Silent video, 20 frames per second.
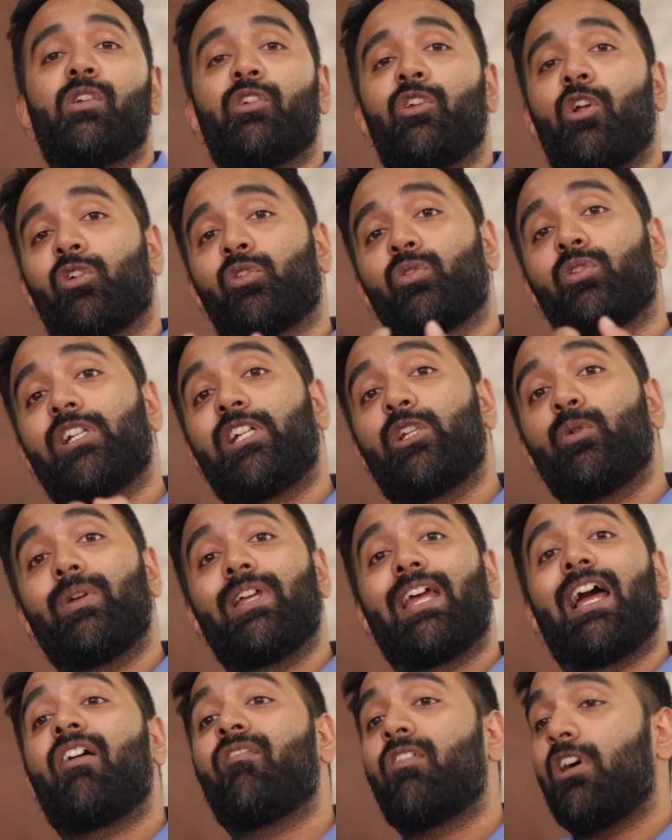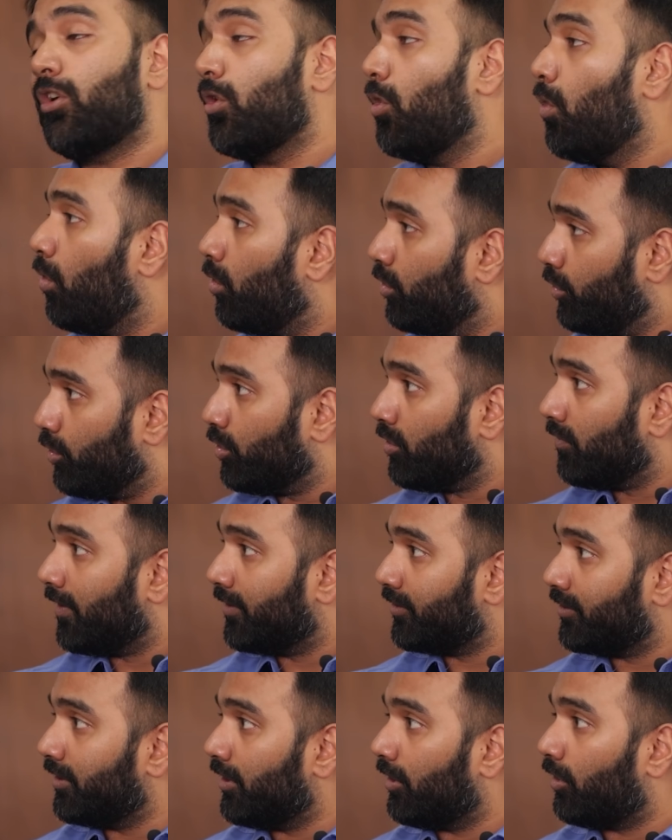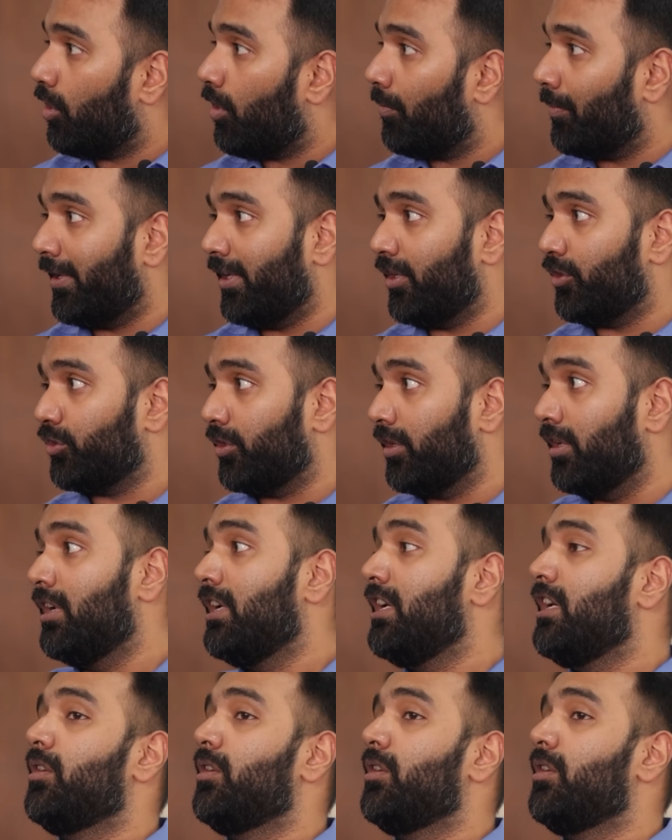Not only do we have our own university accommodation,